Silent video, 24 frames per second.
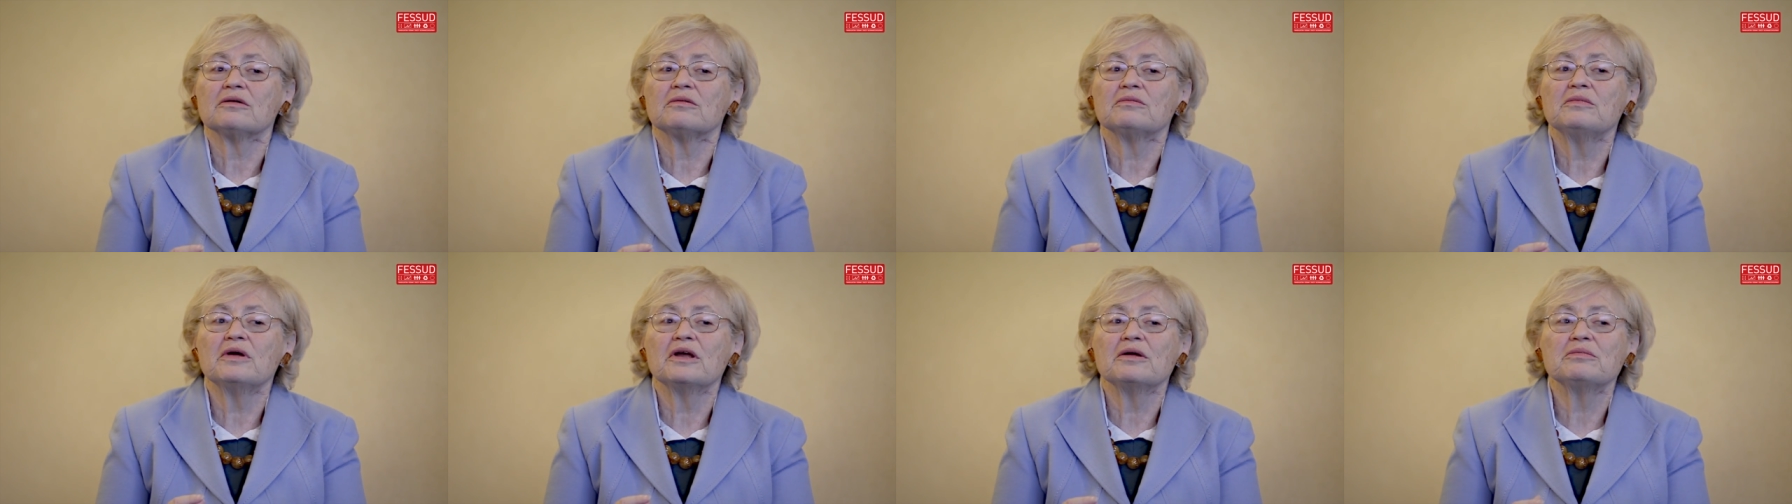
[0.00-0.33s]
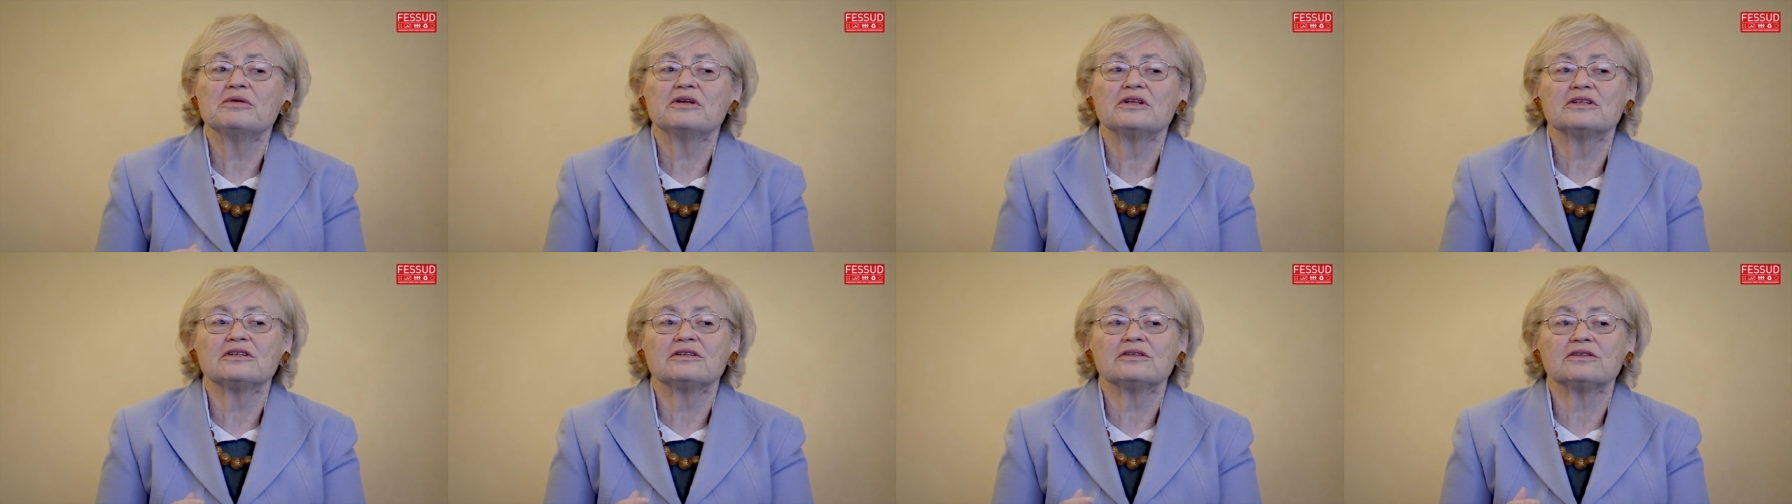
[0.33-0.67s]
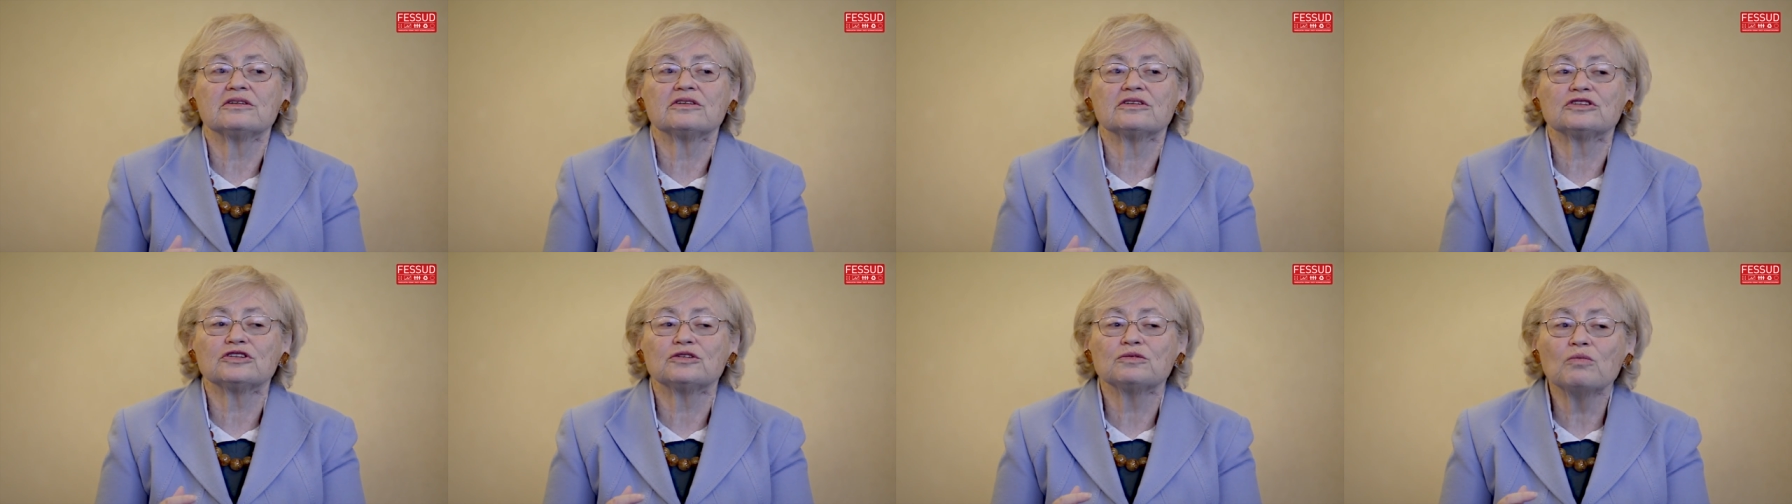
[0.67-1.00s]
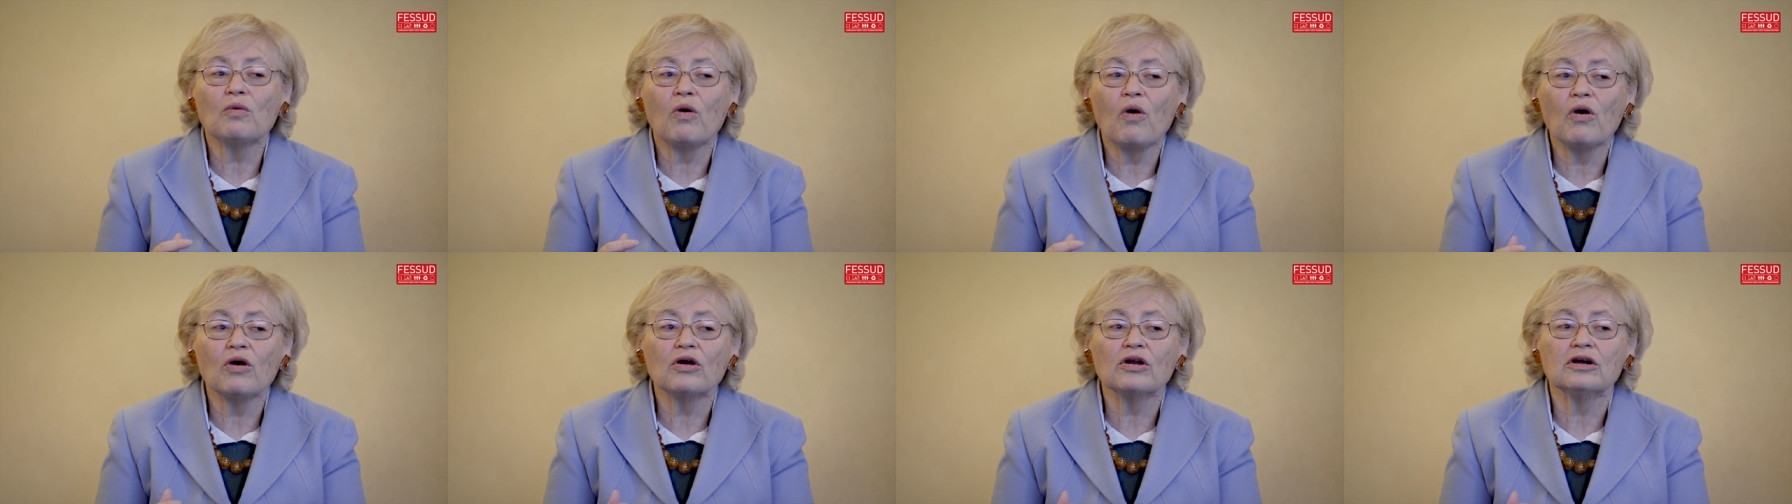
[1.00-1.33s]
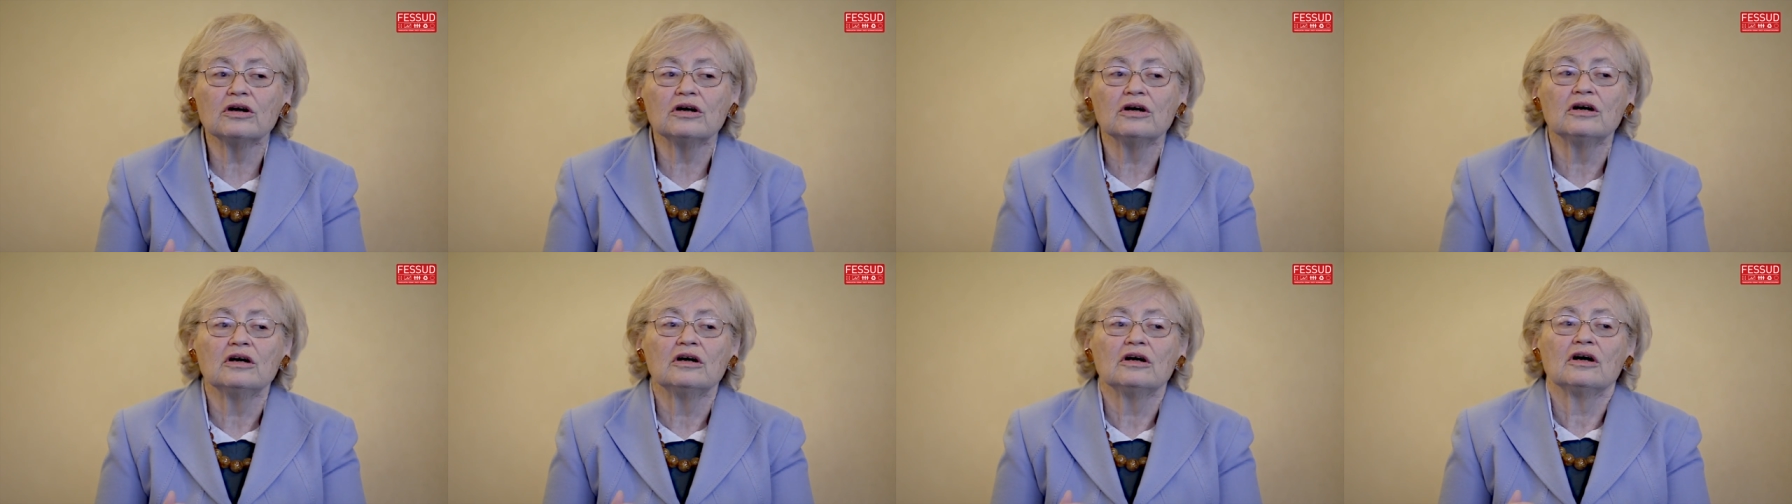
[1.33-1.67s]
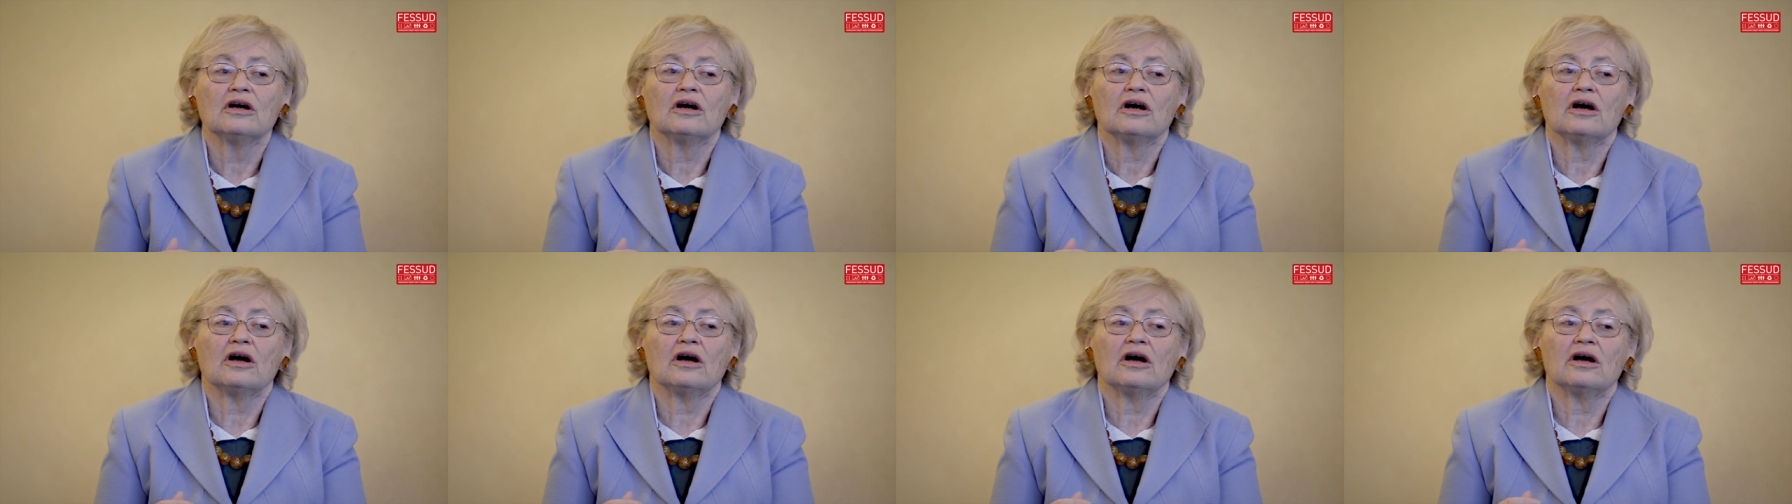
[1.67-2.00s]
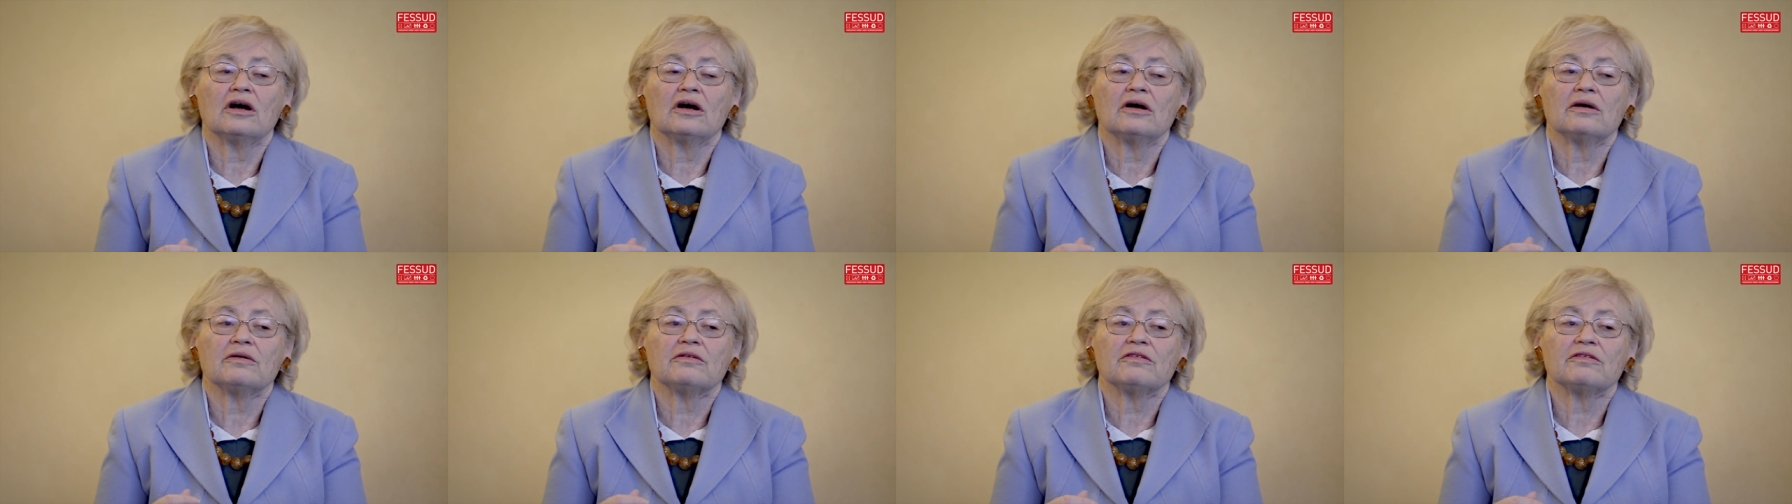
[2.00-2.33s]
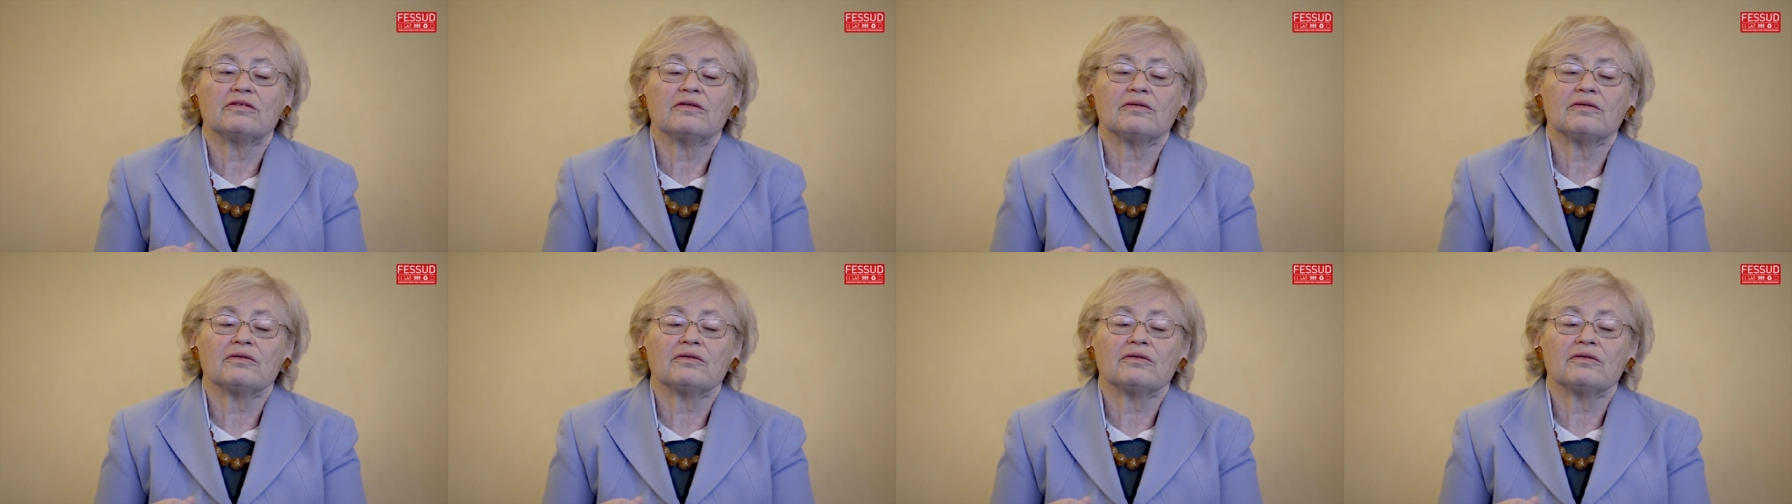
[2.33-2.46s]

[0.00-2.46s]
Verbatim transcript: maybe smaller, uh,